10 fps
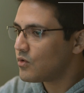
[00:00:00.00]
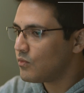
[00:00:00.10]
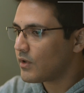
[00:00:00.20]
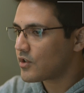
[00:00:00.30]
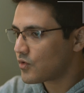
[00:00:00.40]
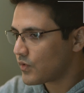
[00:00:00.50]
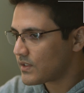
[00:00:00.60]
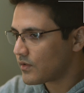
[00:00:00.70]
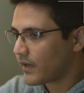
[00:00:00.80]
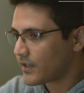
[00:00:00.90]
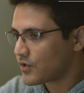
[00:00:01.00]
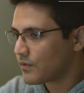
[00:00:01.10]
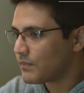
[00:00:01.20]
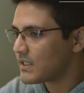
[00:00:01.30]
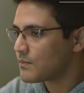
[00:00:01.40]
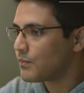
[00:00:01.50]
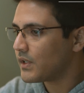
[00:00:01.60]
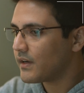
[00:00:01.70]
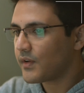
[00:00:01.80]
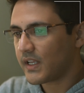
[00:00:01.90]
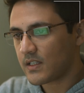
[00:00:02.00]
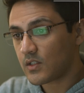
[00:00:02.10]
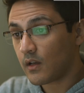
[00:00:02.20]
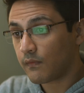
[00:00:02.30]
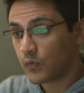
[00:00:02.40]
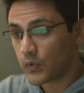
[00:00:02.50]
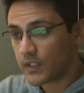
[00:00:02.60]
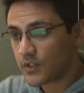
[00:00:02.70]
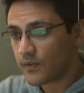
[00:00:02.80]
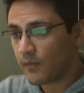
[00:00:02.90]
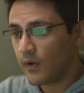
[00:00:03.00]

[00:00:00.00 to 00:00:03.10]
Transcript: Too much noise reduction means blurry and soft footage.